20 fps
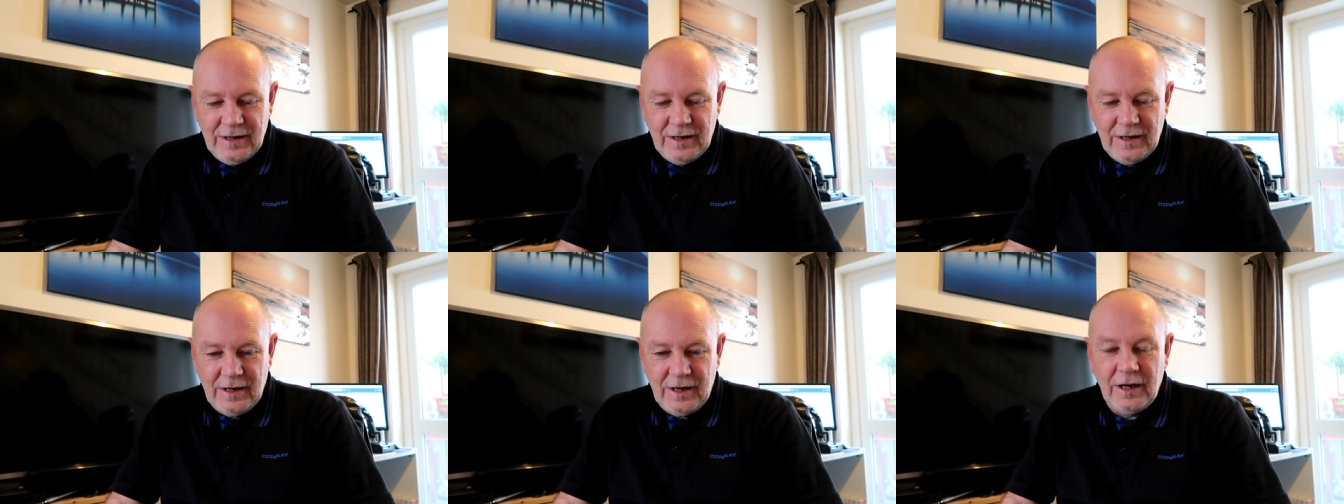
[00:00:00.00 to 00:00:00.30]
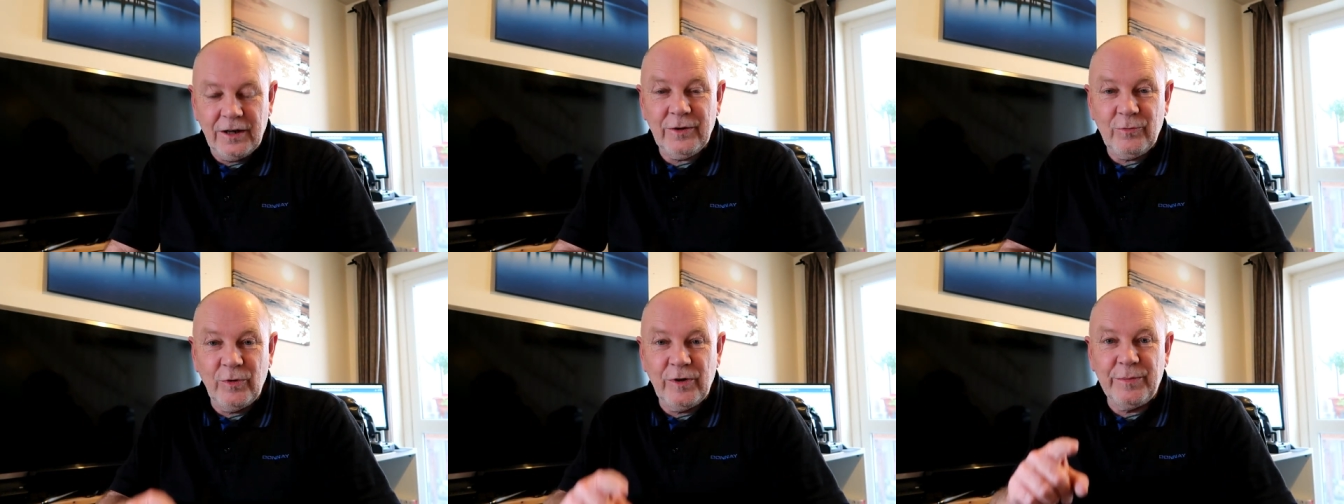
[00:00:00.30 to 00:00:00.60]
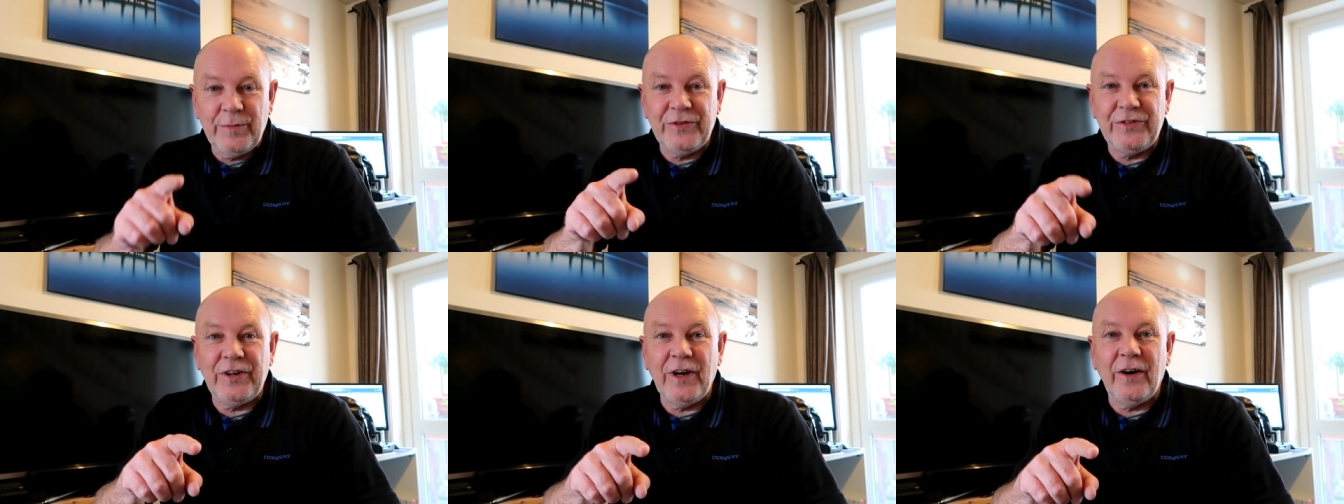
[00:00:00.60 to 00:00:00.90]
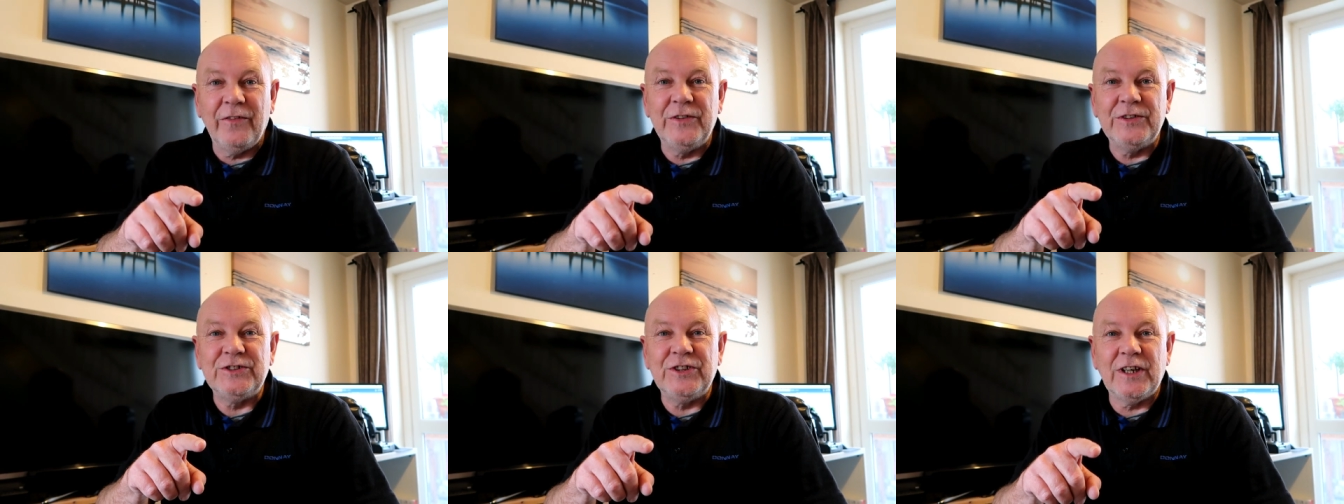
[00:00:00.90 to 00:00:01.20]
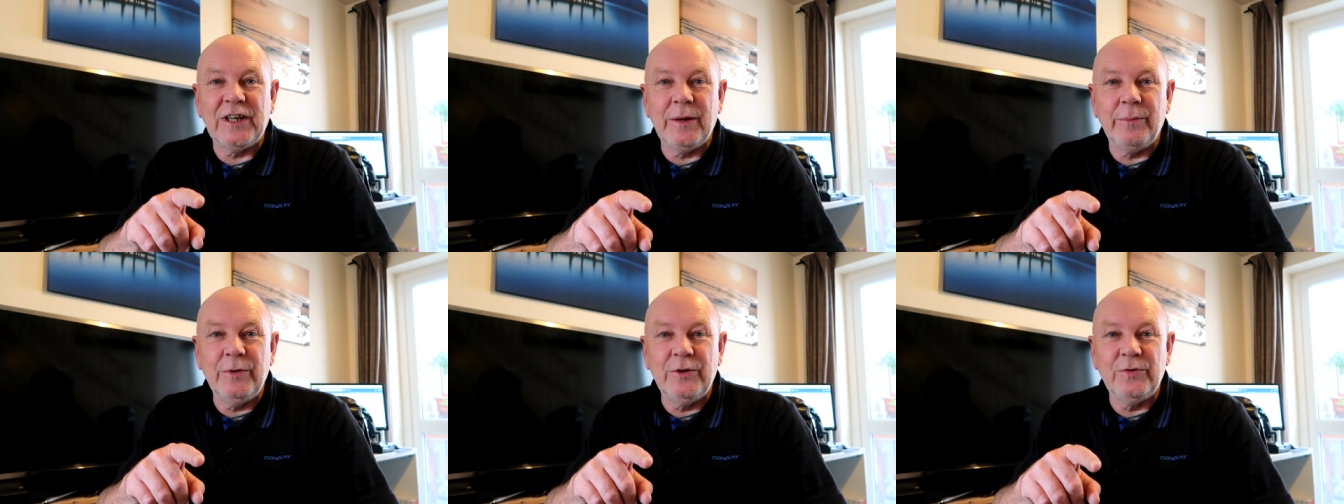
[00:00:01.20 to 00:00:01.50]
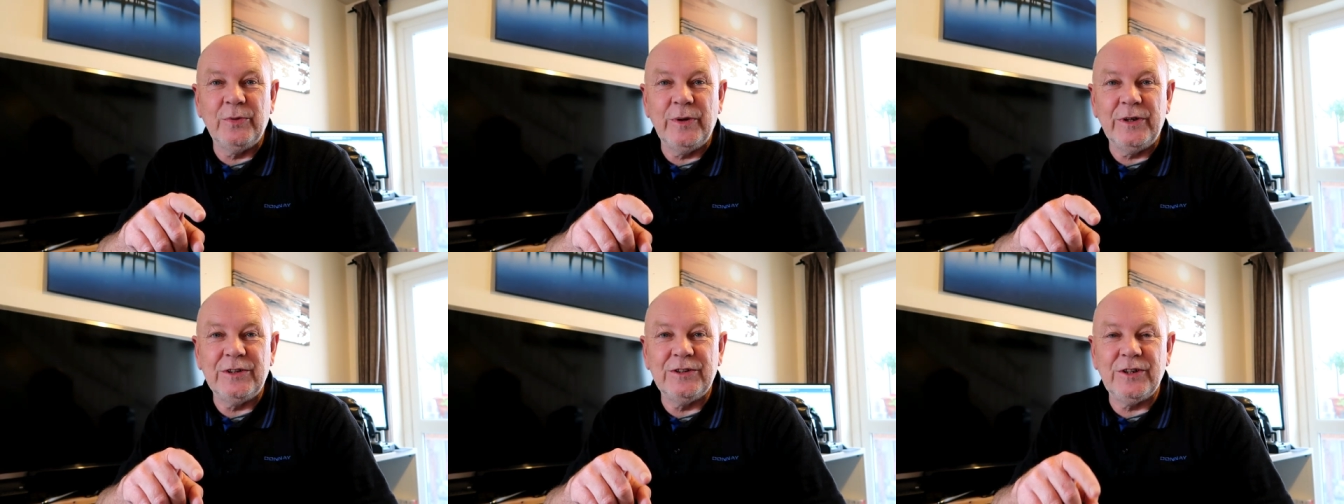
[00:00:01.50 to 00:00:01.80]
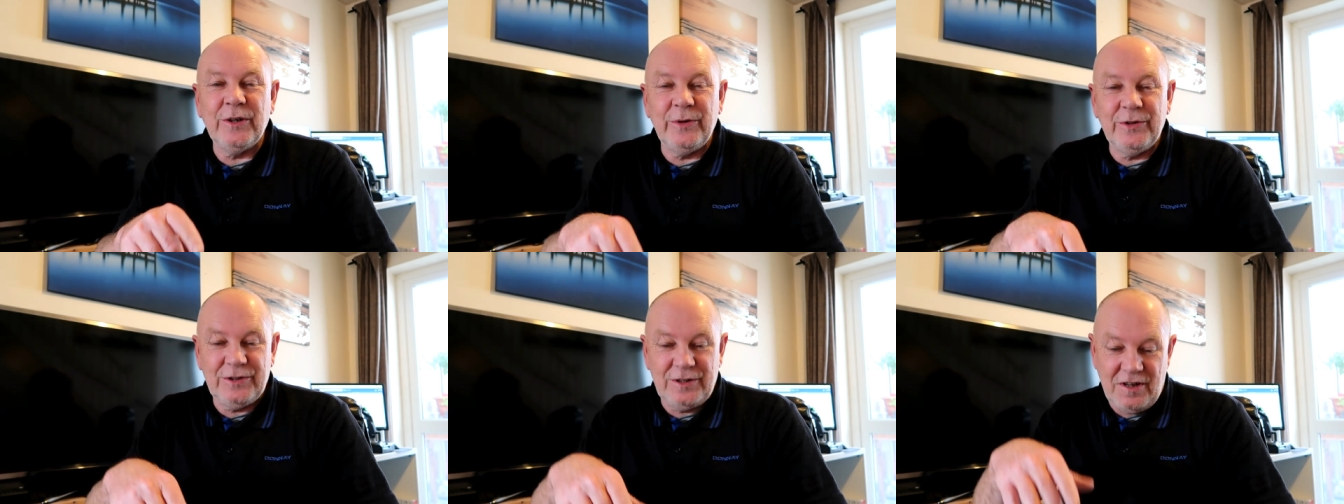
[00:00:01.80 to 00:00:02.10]
uh, with my selfie stick in between
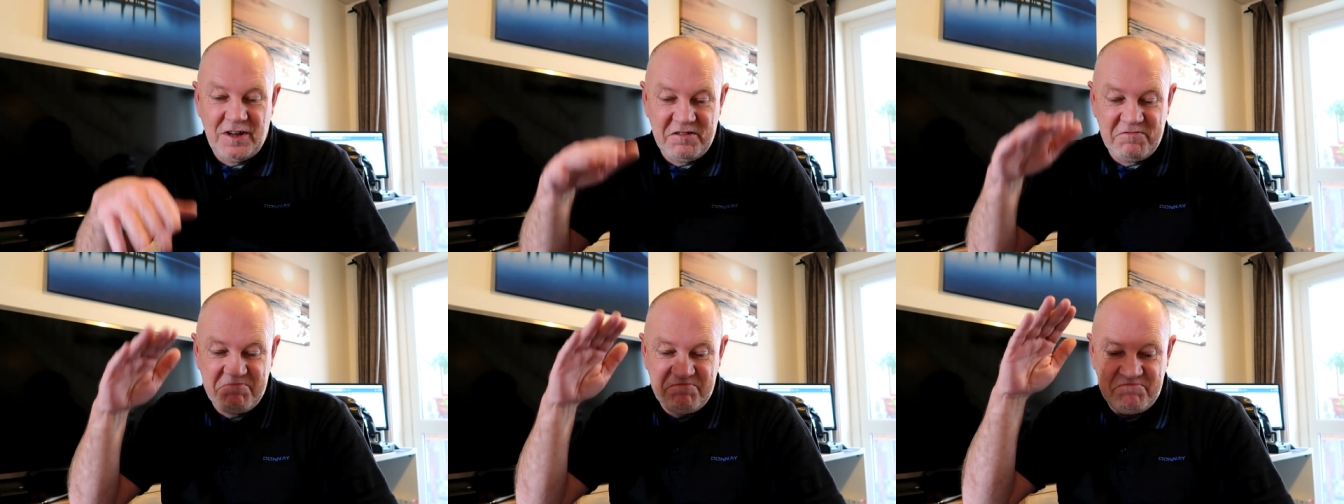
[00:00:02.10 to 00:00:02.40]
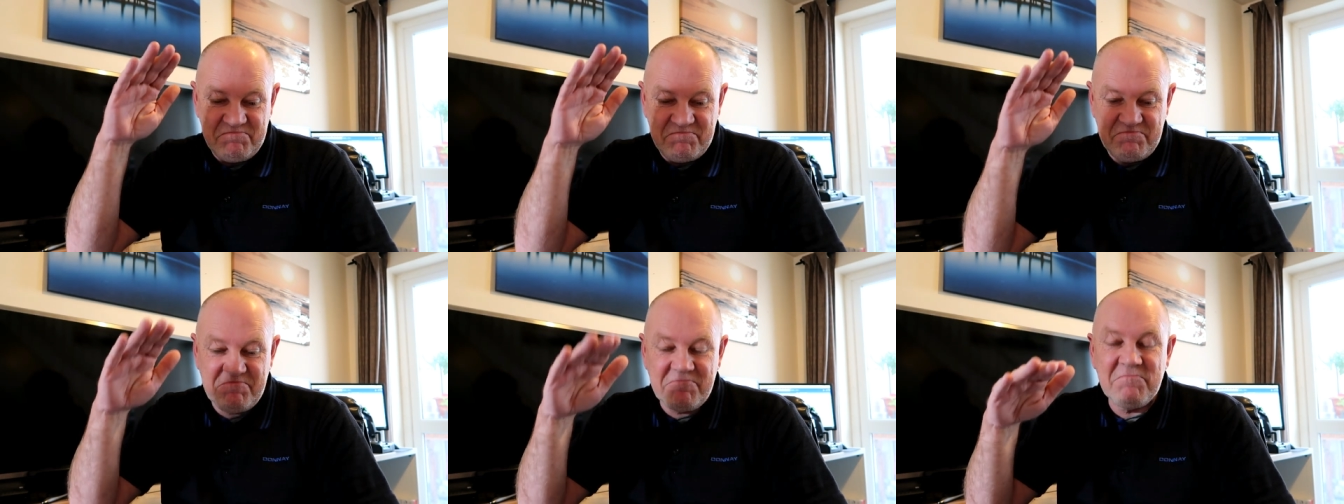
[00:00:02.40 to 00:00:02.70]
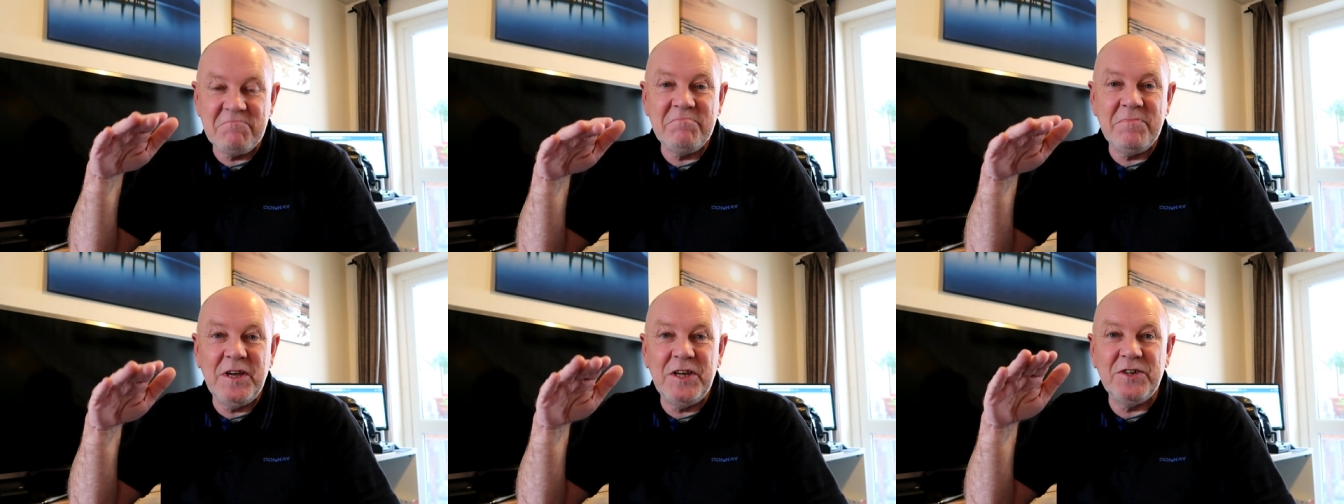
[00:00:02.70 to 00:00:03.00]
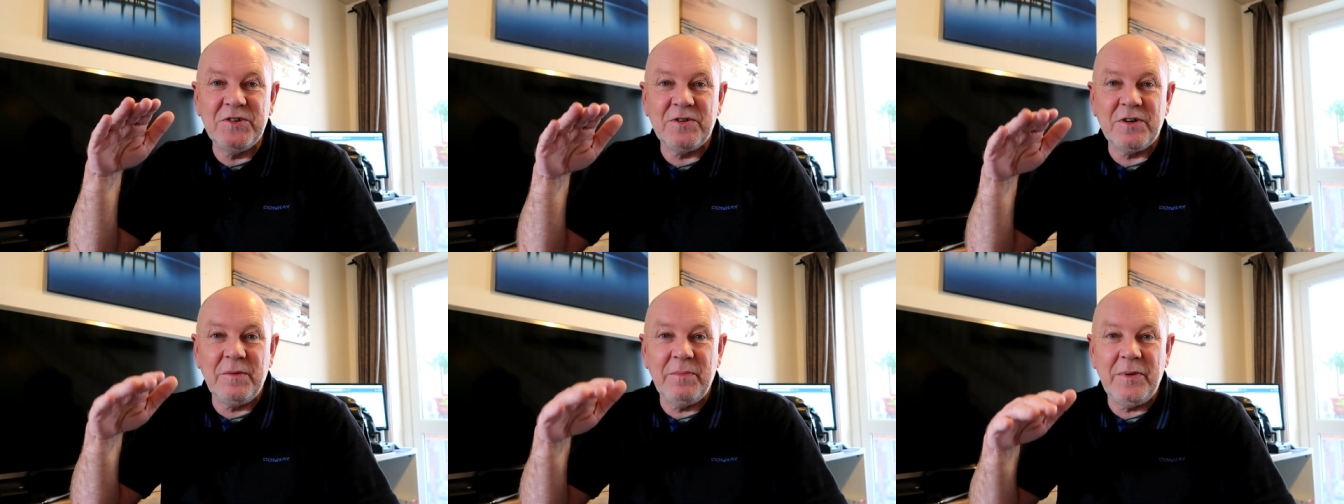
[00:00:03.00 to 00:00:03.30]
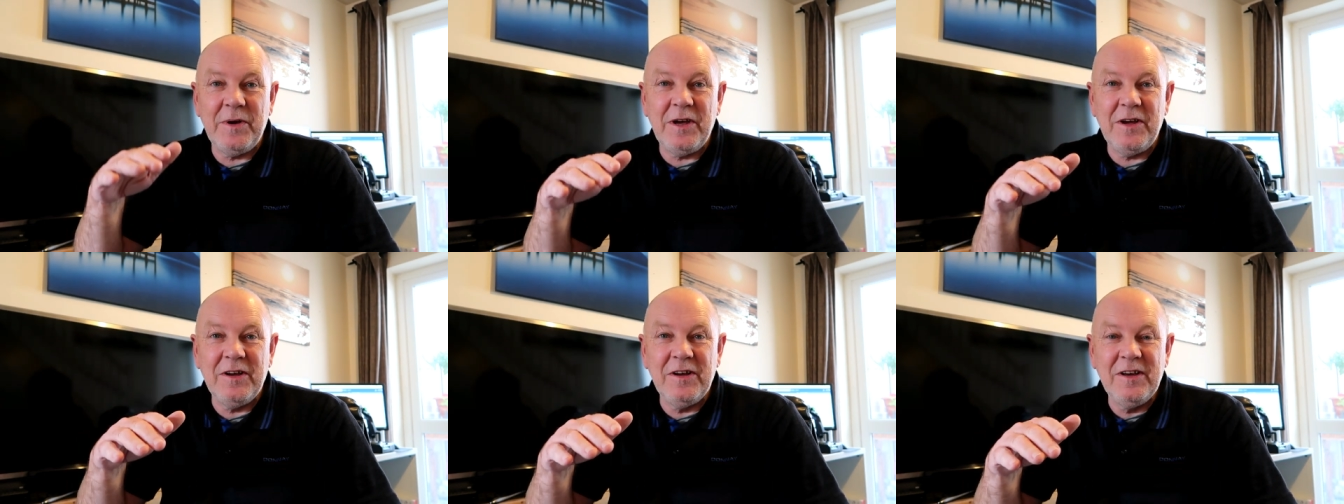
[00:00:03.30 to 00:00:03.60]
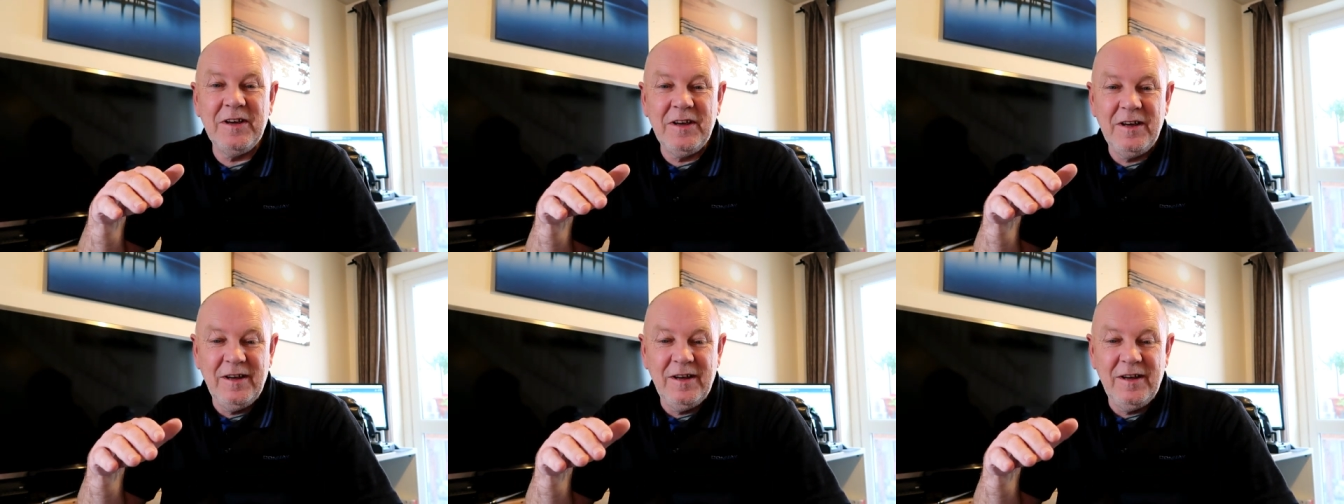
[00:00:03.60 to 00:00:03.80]
so it's like metering a bit